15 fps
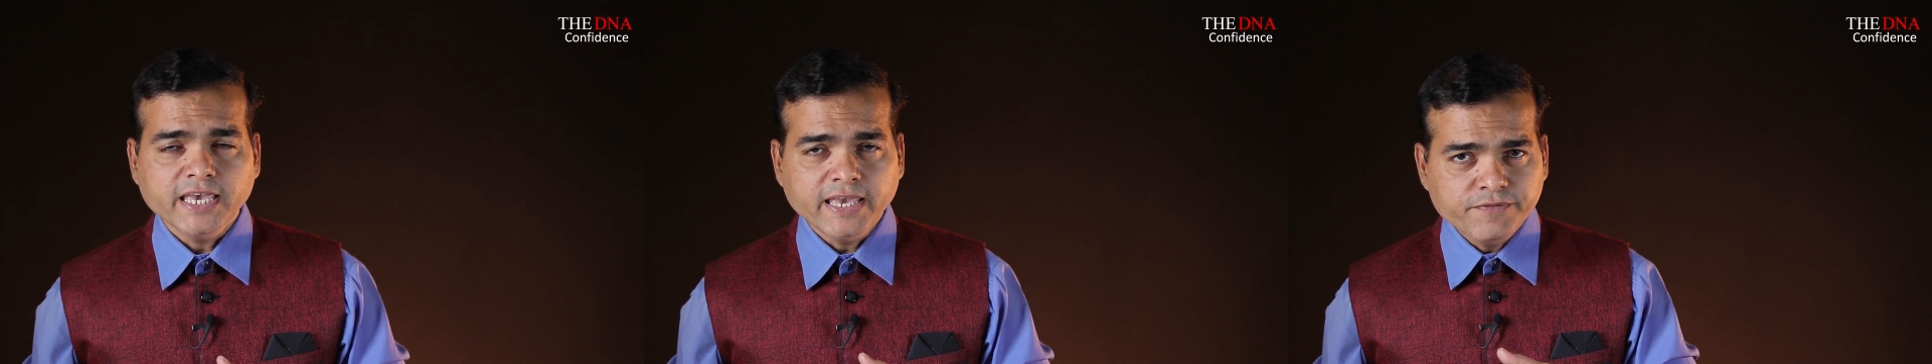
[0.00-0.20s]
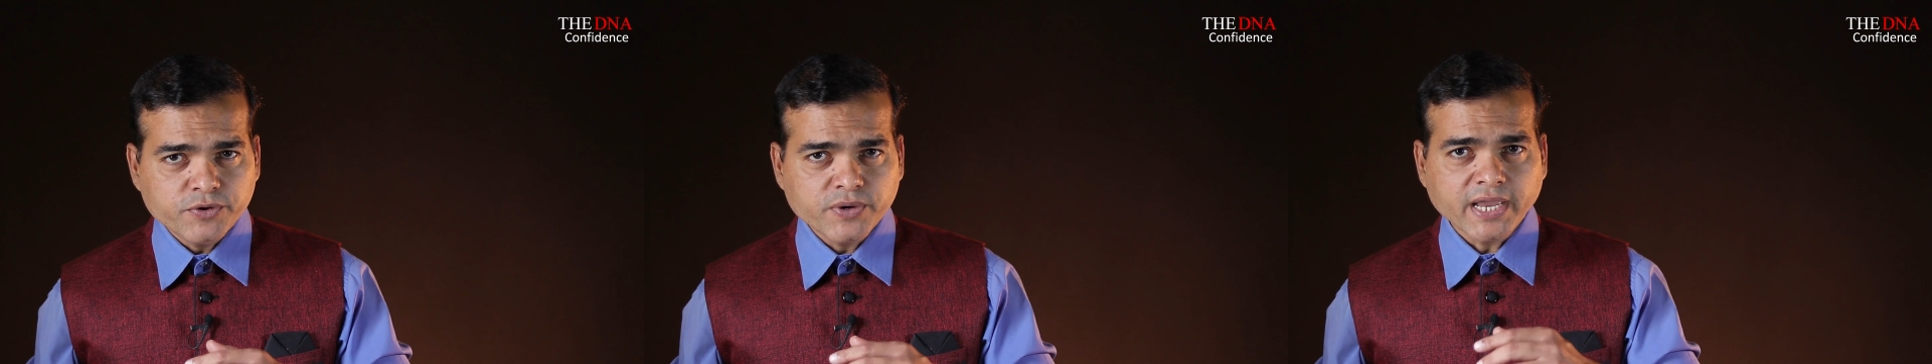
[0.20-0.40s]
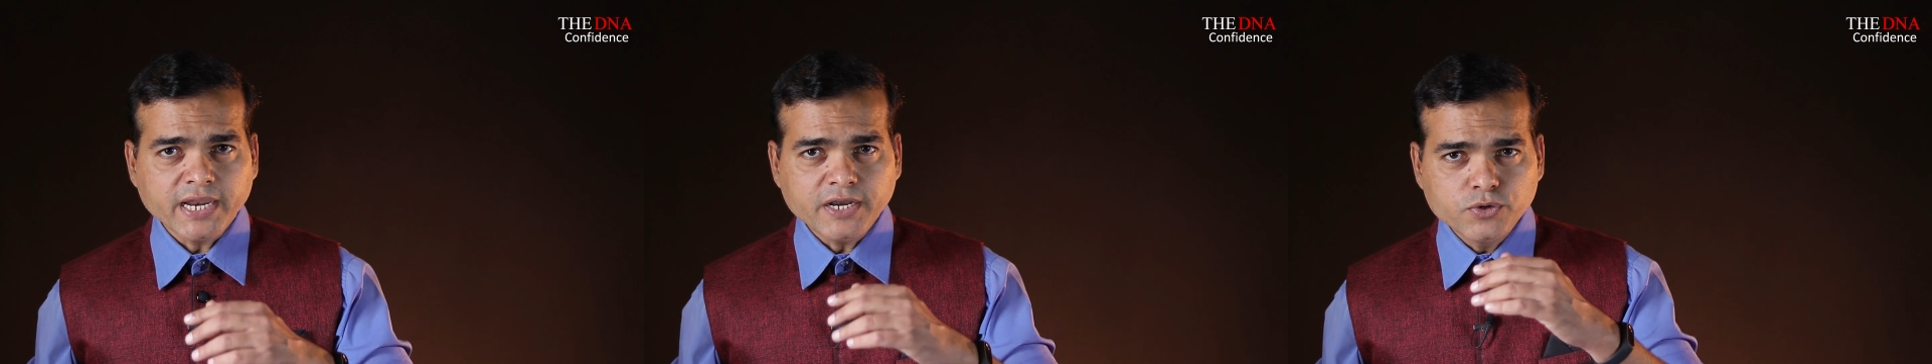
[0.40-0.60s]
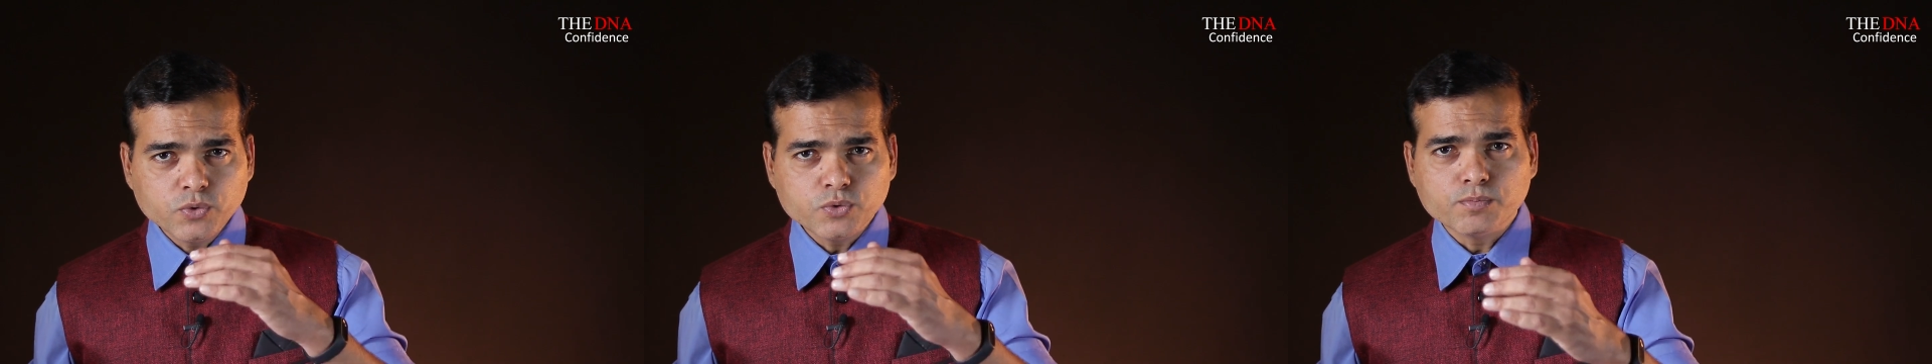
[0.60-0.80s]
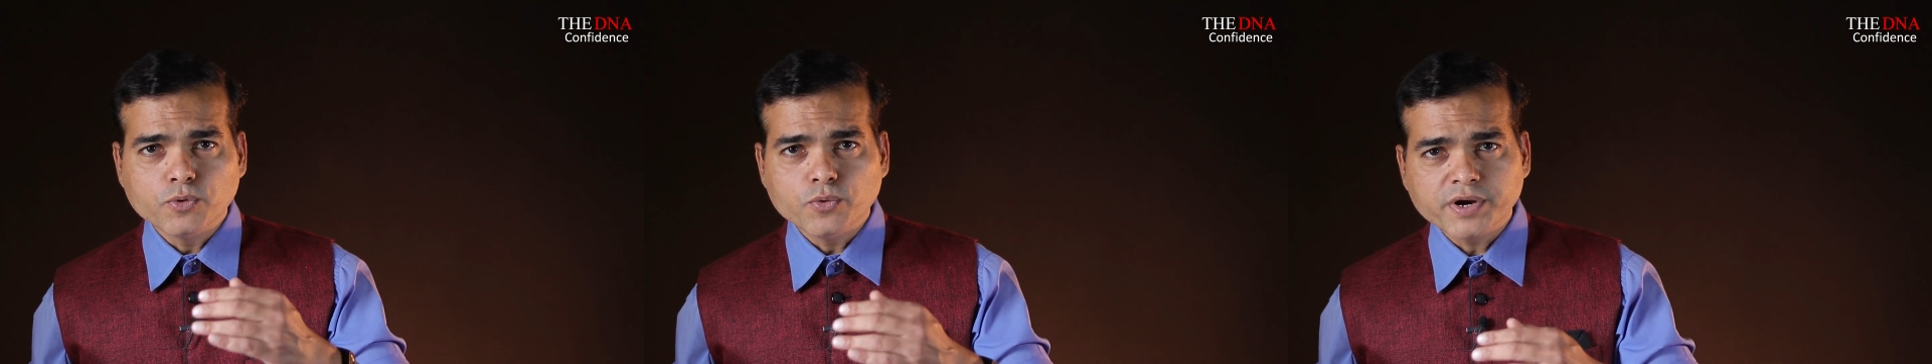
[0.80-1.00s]
if you can
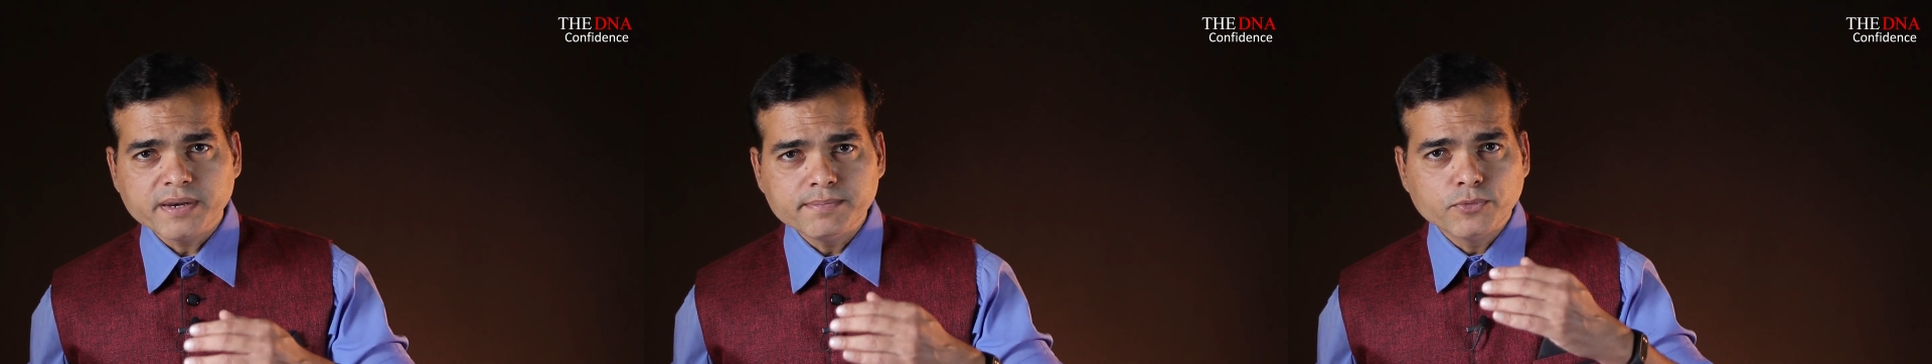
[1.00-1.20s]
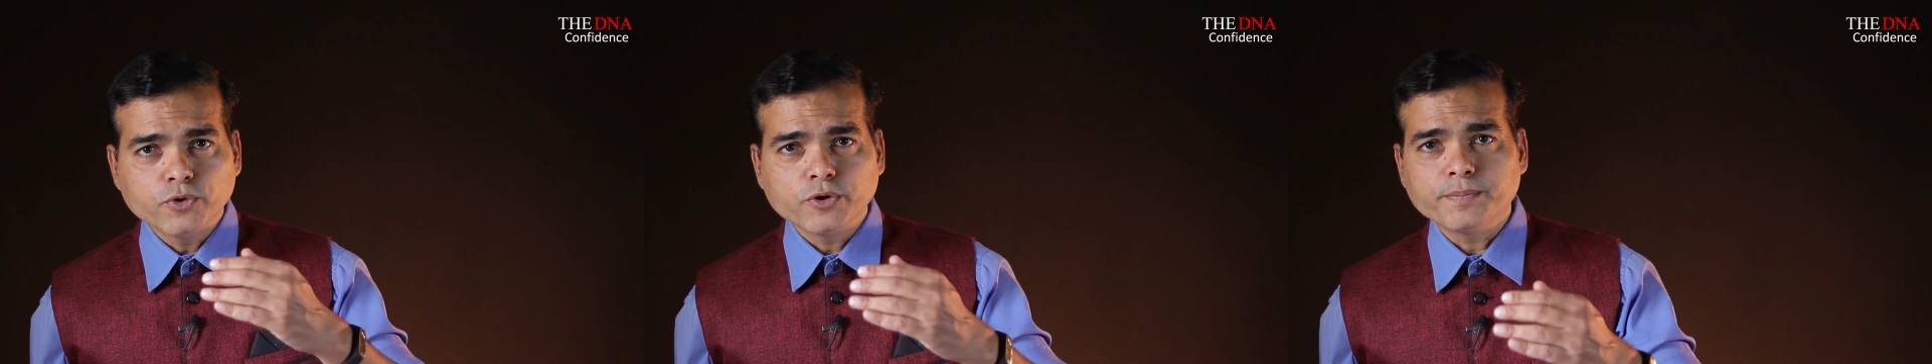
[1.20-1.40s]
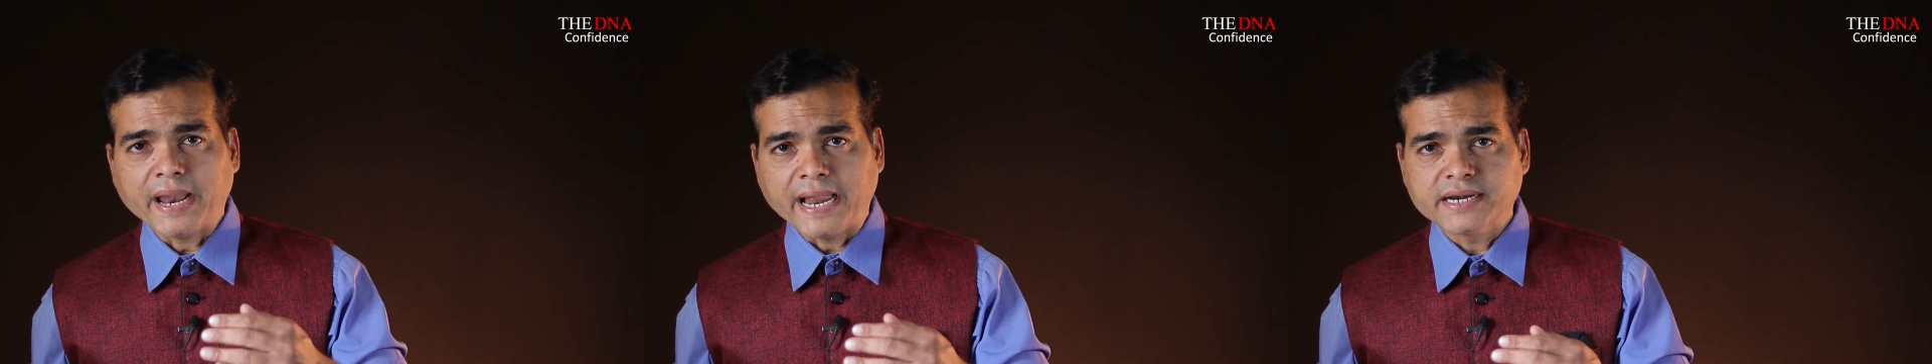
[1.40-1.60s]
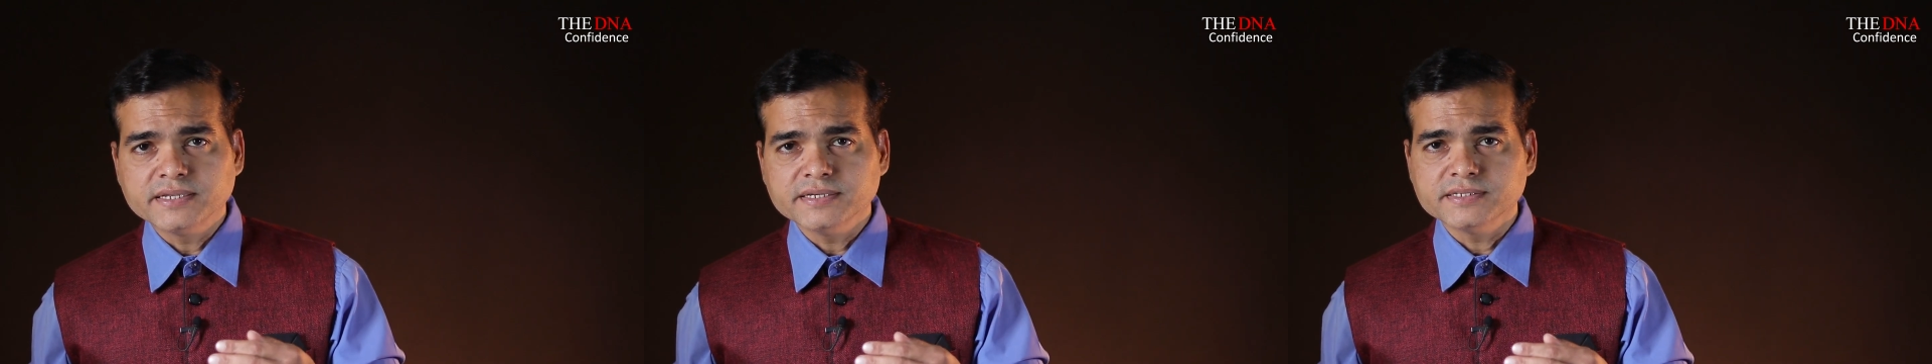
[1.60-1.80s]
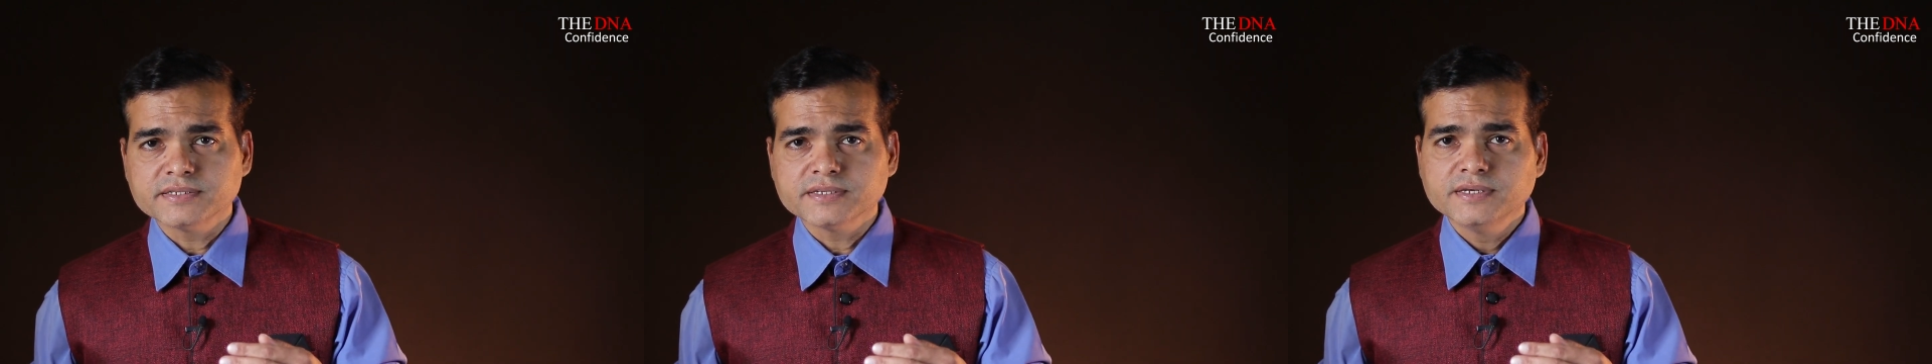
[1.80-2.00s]
do more and more
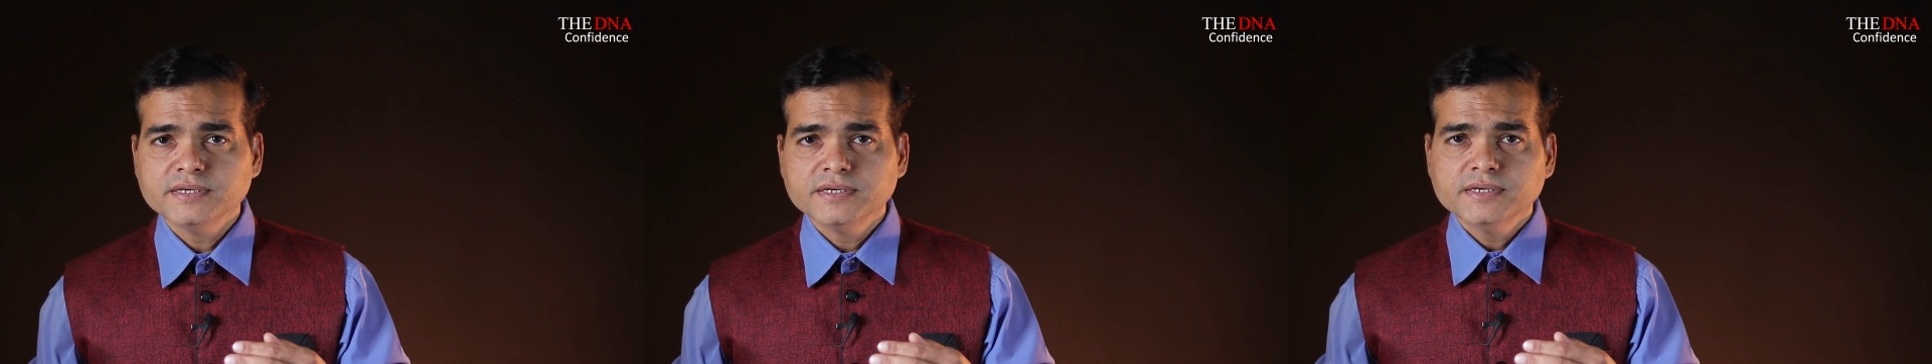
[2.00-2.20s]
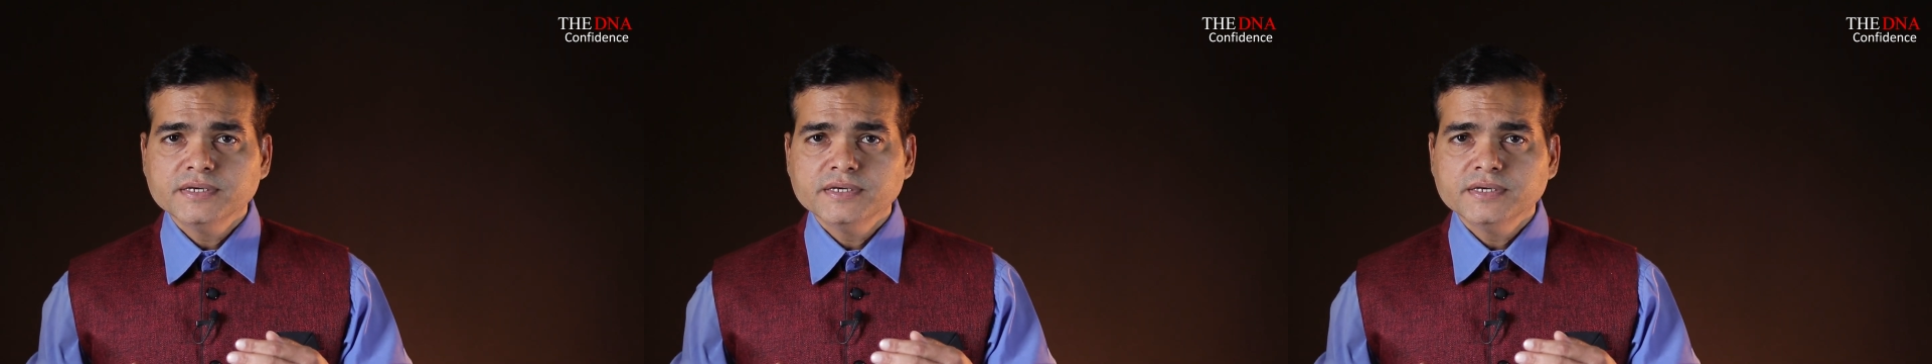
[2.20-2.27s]
practice,